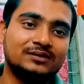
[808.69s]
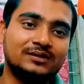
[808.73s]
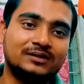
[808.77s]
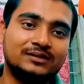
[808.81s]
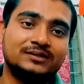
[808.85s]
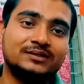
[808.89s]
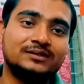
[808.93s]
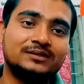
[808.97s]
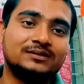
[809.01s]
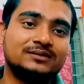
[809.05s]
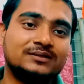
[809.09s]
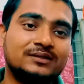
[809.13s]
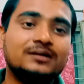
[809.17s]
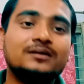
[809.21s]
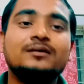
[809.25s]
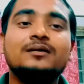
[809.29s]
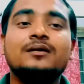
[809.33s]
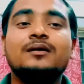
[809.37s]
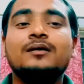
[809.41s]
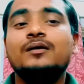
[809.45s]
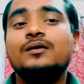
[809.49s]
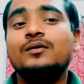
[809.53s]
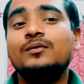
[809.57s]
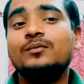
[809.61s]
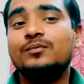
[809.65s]
That's it, say
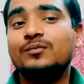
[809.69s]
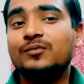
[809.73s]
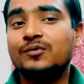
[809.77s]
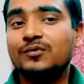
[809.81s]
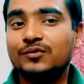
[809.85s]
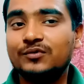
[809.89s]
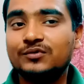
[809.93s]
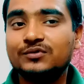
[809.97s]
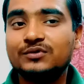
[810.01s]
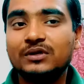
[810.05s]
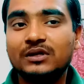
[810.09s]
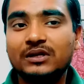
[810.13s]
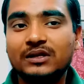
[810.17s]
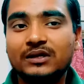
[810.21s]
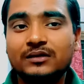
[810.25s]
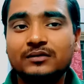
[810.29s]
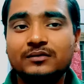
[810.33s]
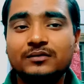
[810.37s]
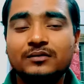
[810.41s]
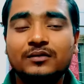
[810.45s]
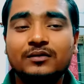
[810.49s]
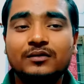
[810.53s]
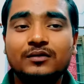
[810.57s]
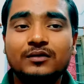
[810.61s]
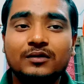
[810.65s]
fourth law
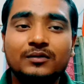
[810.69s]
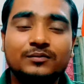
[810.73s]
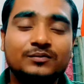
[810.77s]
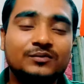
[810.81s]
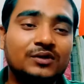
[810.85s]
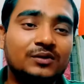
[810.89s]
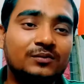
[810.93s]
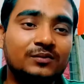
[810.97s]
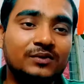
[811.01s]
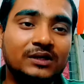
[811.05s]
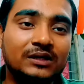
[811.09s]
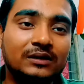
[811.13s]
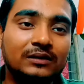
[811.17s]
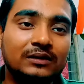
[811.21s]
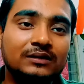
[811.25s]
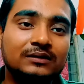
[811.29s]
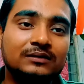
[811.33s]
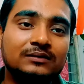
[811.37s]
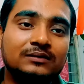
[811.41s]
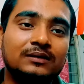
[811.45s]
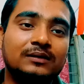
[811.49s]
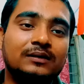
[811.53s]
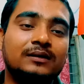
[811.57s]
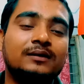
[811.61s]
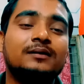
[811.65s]
of
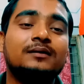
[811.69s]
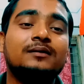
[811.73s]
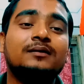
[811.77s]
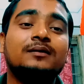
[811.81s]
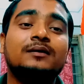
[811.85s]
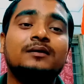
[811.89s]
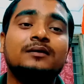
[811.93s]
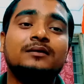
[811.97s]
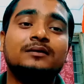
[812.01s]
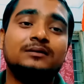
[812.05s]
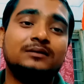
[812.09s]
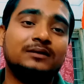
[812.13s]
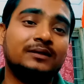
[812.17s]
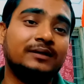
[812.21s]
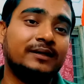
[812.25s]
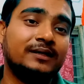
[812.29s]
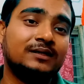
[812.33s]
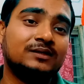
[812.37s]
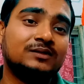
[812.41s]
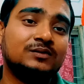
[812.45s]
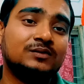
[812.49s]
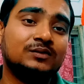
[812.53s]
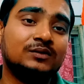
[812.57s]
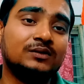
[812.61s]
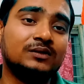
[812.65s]
thermodynamics are the next.